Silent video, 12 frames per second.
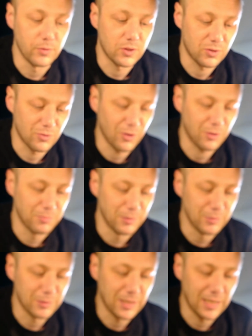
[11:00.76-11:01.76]
struck me
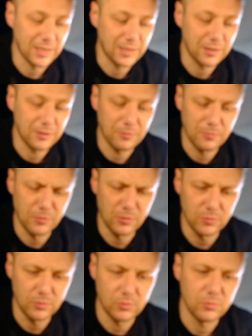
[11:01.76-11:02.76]
with, like,
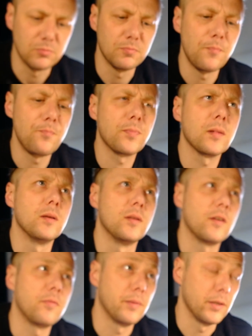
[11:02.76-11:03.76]

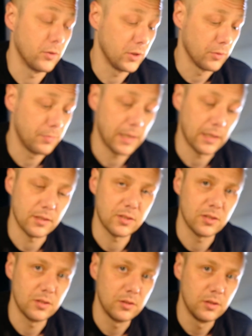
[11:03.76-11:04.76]
Death by Audio
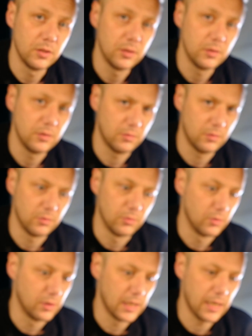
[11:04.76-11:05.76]
pedals. You
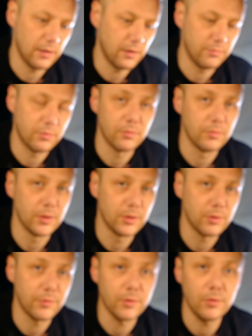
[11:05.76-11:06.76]
never
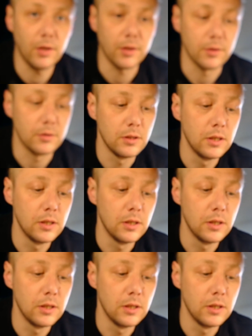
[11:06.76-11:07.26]
wonder if they're on.